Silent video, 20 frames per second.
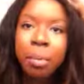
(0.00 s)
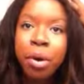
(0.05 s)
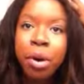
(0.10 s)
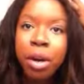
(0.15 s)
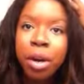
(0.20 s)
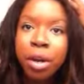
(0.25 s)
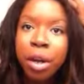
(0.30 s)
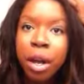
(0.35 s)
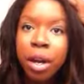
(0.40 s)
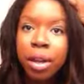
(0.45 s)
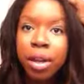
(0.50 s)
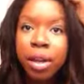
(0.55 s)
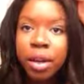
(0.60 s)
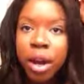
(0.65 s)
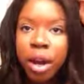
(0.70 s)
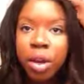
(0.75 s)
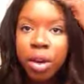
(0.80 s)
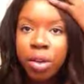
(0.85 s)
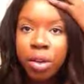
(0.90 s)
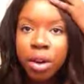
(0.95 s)
put a lot of the
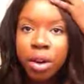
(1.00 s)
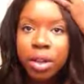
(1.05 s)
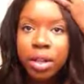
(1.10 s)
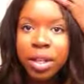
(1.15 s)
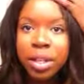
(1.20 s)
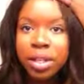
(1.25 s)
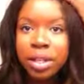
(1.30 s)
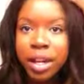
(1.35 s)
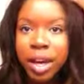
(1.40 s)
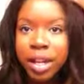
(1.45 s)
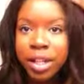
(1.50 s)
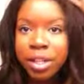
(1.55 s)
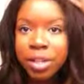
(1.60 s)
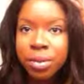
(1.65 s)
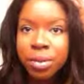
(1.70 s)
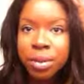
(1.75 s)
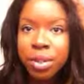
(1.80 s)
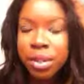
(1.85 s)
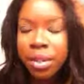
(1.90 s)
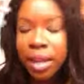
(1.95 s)
color on this side
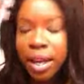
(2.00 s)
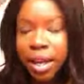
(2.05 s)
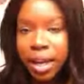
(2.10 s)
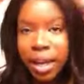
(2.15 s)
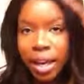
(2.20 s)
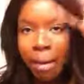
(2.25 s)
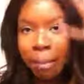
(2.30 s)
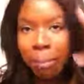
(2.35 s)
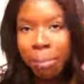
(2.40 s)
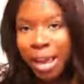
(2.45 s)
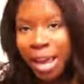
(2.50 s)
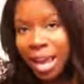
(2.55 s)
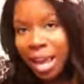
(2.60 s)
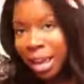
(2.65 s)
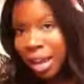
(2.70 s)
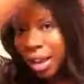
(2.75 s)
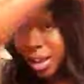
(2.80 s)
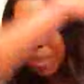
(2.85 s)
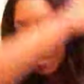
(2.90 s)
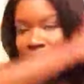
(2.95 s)
so it's like a
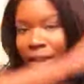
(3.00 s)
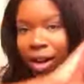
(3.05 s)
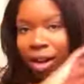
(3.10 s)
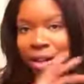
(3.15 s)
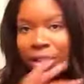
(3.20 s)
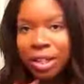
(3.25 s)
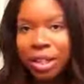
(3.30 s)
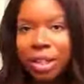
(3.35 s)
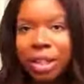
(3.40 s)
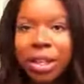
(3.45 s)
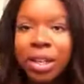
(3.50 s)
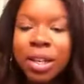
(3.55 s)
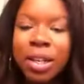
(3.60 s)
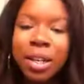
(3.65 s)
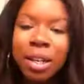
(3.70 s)
bang of color.